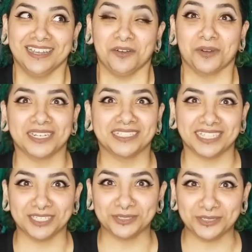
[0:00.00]
work
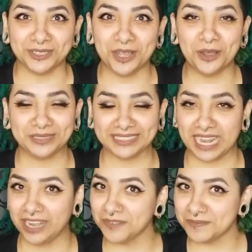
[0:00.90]
schedule was
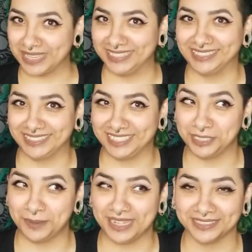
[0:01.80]
kind of a mess these
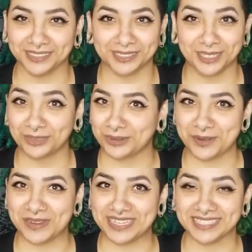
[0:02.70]
past 3
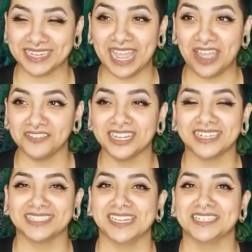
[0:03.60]
weeks, and I haven't had a
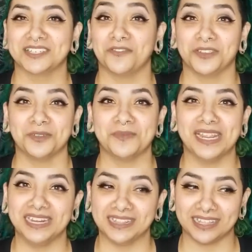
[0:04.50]
chance to film
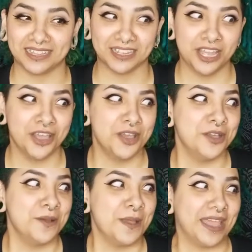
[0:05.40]
anything,
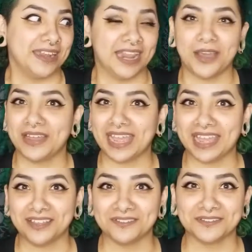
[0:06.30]
and now I
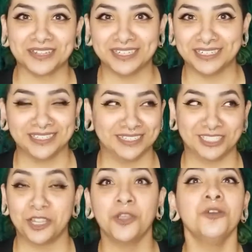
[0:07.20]
have
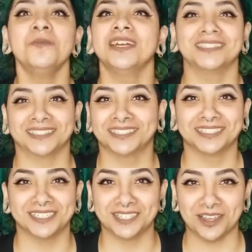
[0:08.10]
too much
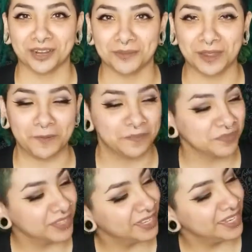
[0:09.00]
to talk about.
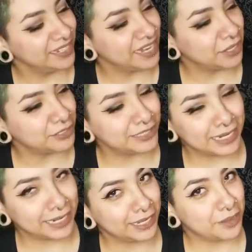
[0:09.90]
Now, did I
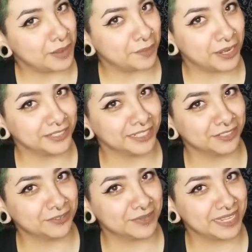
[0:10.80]
all my projects
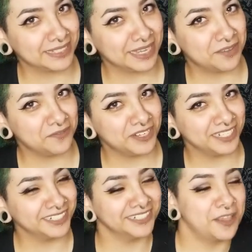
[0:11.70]
from last time
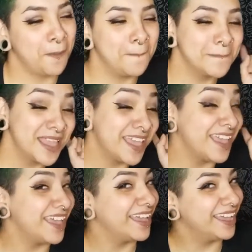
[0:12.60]
finished?
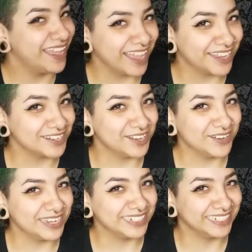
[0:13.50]
Heck no,
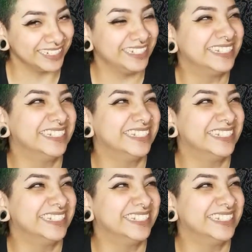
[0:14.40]
I didn't.